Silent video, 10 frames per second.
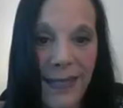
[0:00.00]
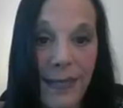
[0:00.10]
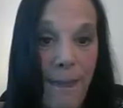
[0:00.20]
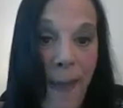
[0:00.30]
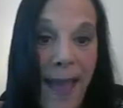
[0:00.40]

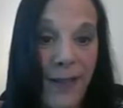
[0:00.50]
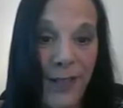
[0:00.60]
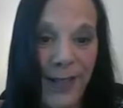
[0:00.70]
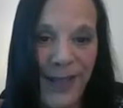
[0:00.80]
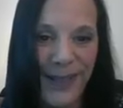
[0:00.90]
It's
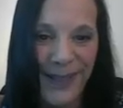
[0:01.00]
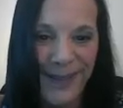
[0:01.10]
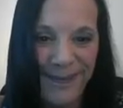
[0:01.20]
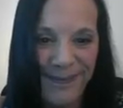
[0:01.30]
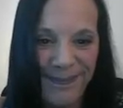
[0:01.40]

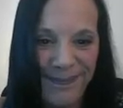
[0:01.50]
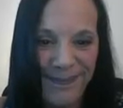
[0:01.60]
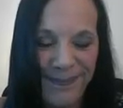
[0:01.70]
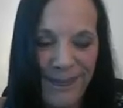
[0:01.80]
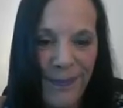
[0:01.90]
magical.
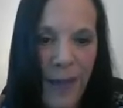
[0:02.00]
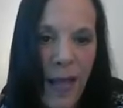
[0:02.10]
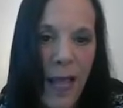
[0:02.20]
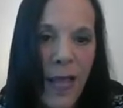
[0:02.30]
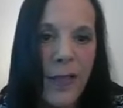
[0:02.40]

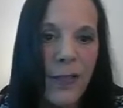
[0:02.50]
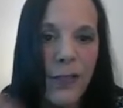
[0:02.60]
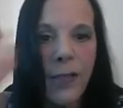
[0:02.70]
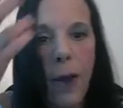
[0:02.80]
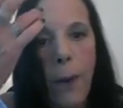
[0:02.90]

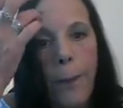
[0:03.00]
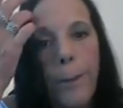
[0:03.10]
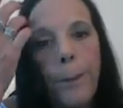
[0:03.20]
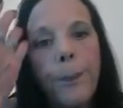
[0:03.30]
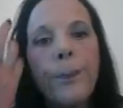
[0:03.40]
So,
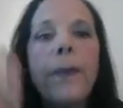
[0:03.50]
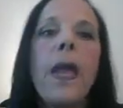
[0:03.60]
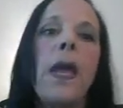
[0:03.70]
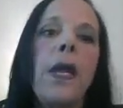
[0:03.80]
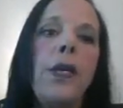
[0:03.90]

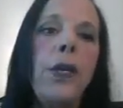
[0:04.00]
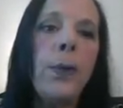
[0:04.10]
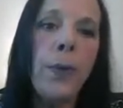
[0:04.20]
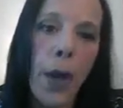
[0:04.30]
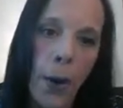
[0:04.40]

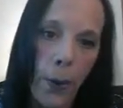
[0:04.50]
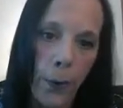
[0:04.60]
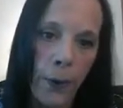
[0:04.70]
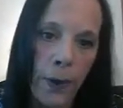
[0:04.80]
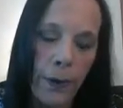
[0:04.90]
you
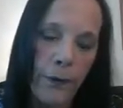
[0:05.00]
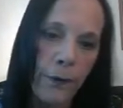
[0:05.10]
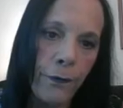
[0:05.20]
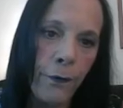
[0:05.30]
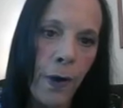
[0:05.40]
know
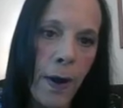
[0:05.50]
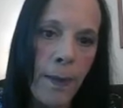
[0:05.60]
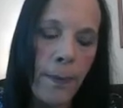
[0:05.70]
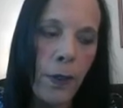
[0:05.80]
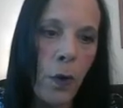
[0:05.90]

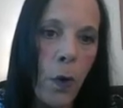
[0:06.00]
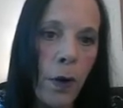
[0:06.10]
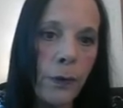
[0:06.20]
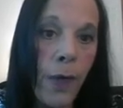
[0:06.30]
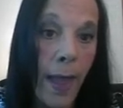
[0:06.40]
from
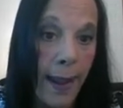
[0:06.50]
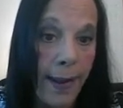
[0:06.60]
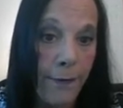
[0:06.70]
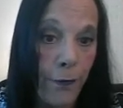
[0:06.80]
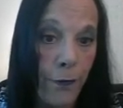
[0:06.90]
your
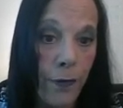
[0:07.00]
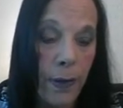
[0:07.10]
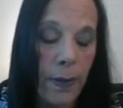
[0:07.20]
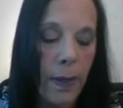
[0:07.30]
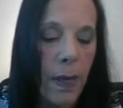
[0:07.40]
life
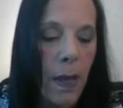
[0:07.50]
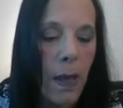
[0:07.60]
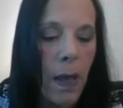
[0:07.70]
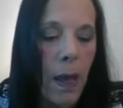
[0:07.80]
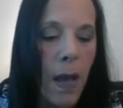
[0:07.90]

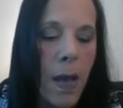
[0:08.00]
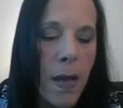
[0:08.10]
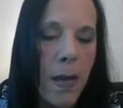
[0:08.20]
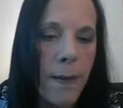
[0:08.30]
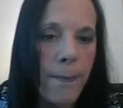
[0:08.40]

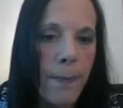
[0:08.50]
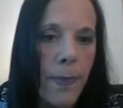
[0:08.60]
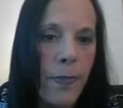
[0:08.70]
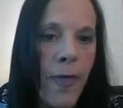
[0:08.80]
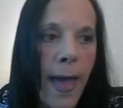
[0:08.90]

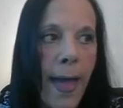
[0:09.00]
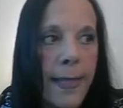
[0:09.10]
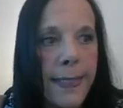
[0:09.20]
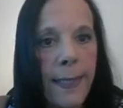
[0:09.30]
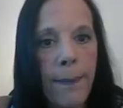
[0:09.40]

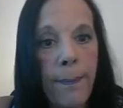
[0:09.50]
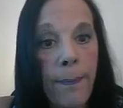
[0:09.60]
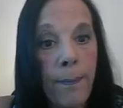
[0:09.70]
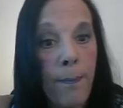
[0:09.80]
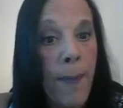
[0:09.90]
that
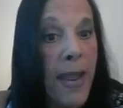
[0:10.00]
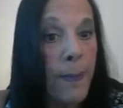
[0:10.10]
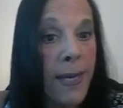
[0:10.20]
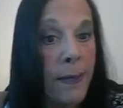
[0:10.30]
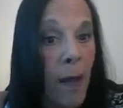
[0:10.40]

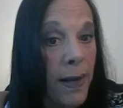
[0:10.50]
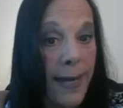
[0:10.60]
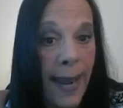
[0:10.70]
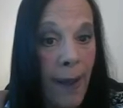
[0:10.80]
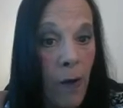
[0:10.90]
maybe
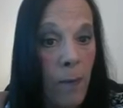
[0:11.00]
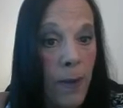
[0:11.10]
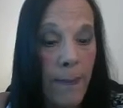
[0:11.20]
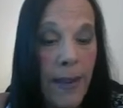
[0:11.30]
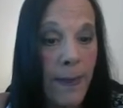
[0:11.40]
not now,
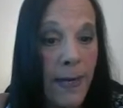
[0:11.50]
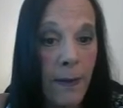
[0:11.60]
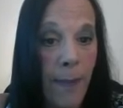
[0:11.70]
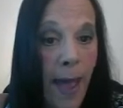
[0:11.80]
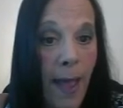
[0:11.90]
but maybe
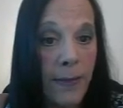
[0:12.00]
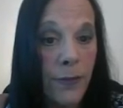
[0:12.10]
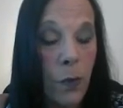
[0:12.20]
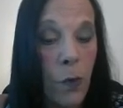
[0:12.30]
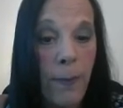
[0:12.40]
in the
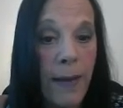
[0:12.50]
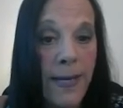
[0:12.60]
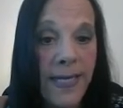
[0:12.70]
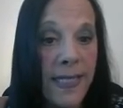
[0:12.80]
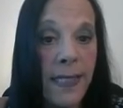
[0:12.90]
past, or
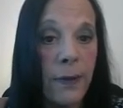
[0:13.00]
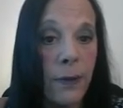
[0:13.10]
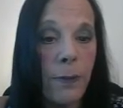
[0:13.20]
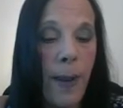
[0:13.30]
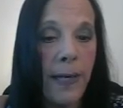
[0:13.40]
maybe
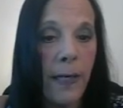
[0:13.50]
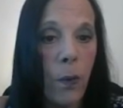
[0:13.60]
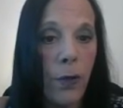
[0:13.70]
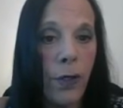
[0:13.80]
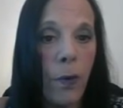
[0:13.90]
still,
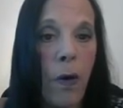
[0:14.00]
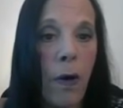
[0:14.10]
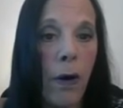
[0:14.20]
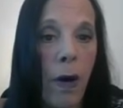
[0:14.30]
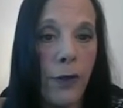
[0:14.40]
depending where you
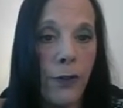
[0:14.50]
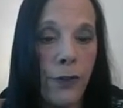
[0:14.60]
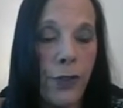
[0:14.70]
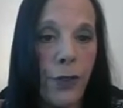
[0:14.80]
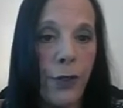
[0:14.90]
are on
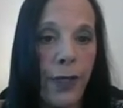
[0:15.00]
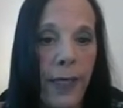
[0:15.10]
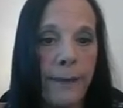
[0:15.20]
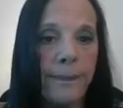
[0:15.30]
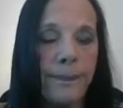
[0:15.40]
your
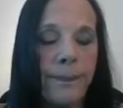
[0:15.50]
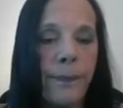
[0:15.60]
journey,